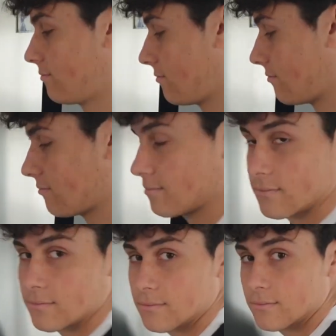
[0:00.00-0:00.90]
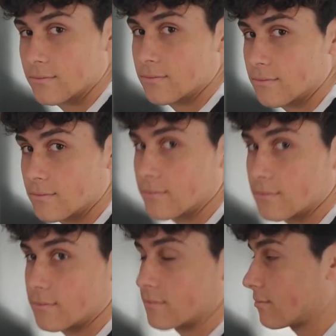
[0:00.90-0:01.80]
anything you want really.
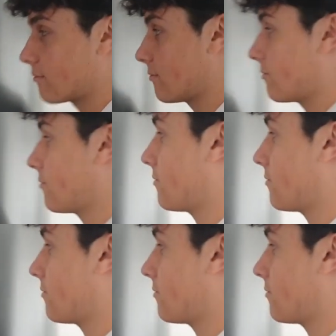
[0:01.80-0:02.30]
But we